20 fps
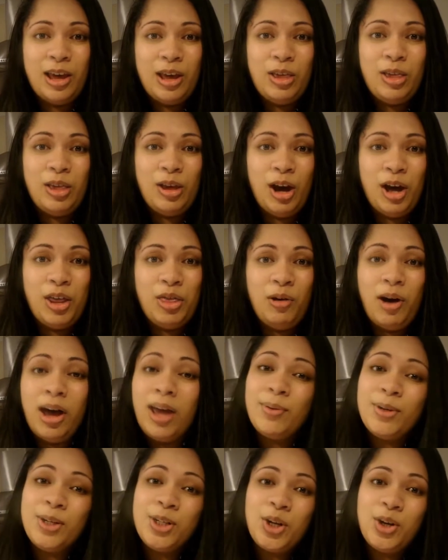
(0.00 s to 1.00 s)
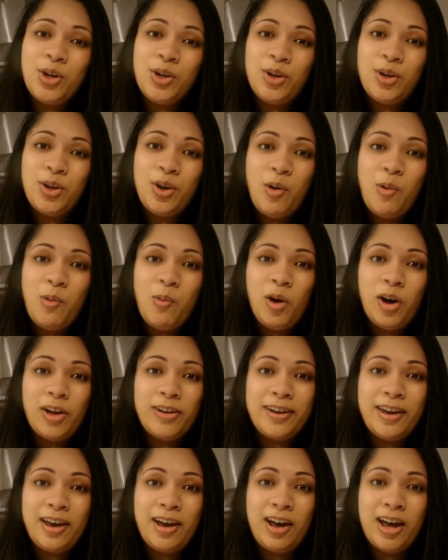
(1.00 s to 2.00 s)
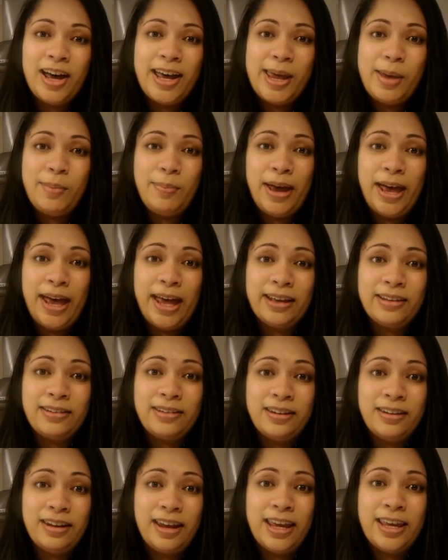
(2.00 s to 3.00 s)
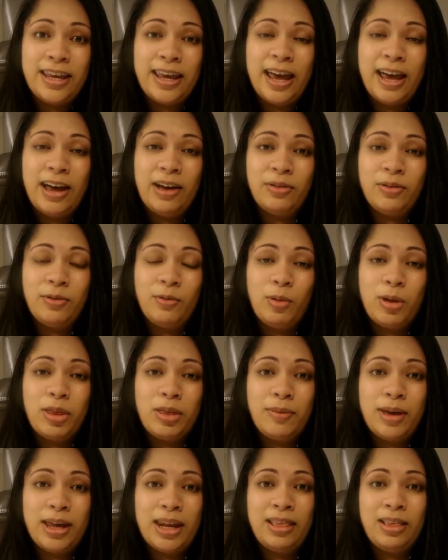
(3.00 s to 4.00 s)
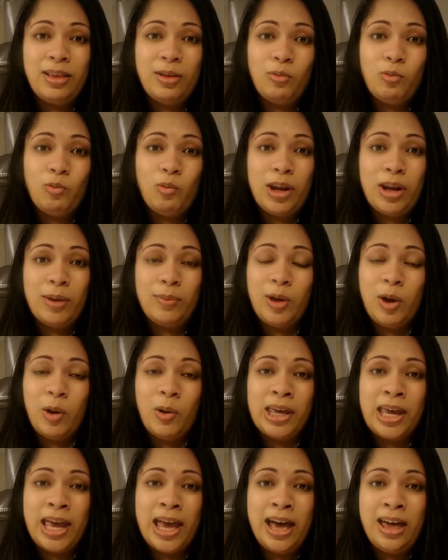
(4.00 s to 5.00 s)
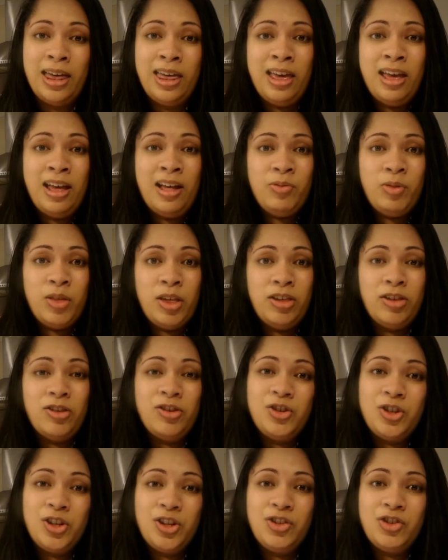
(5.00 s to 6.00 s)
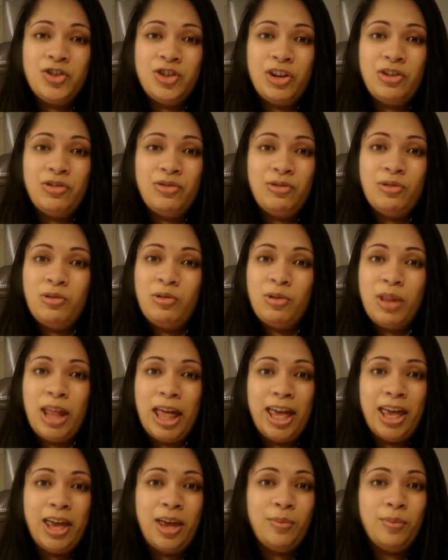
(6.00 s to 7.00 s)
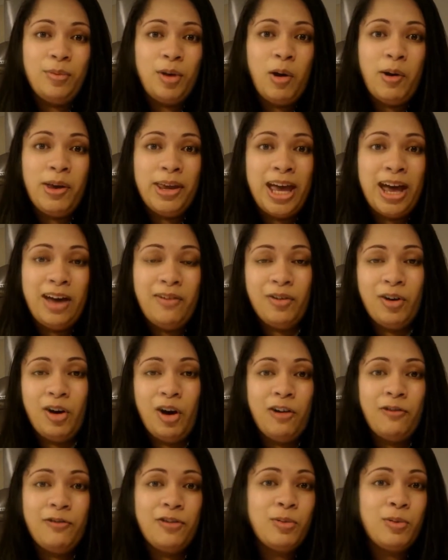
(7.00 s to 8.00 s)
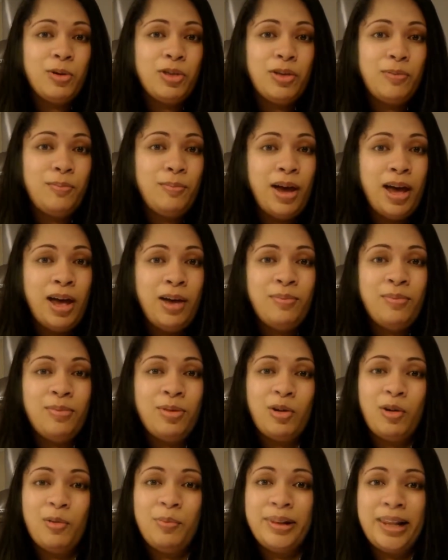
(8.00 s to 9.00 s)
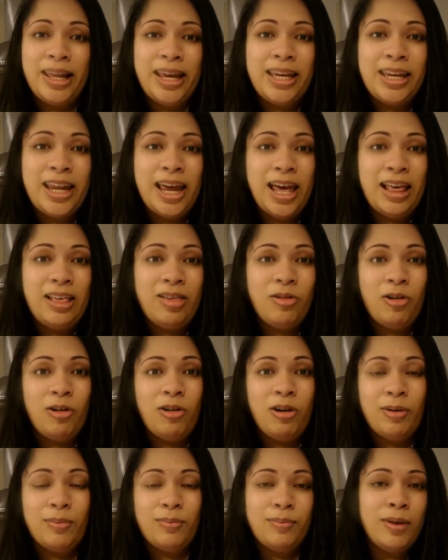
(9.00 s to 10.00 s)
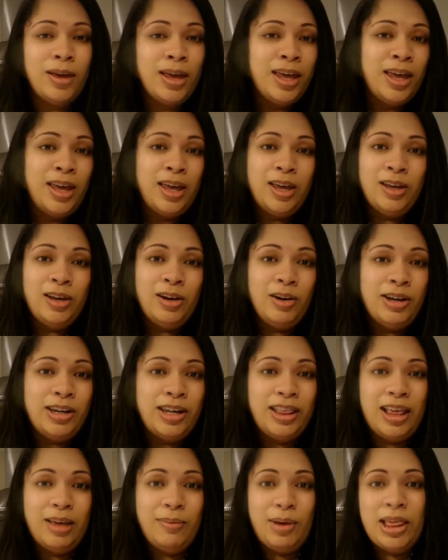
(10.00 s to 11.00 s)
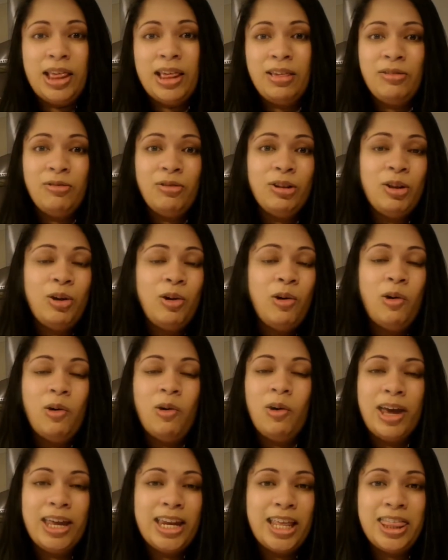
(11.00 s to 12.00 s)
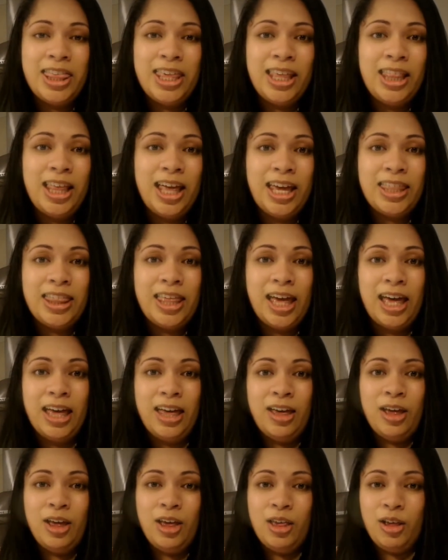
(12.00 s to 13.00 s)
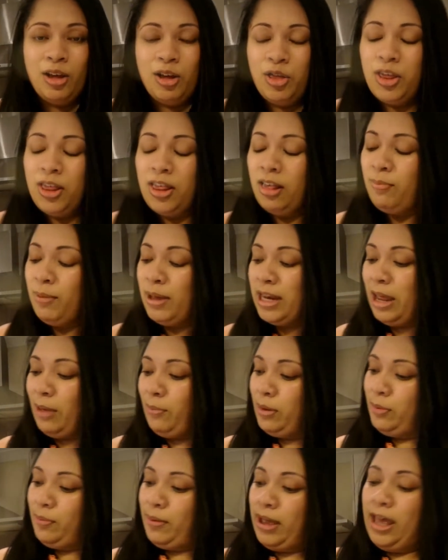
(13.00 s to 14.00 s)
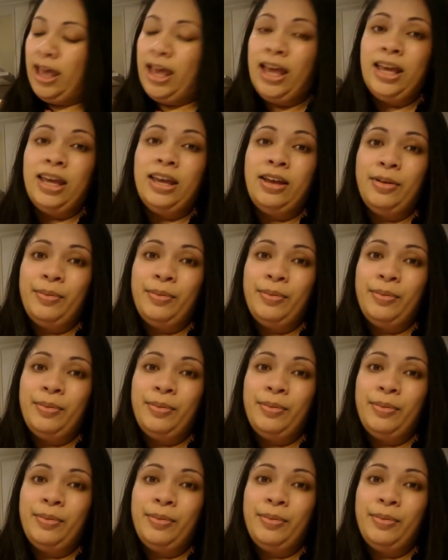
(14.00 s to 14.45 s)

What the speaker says: So I thought I would show you what I pack to take out with Maddison when I'm going out. This is just general, like I'm going out for coffee with the mums or play dates, or I'm going to see my sister-in-law or anything like that. So this is my nappy bag.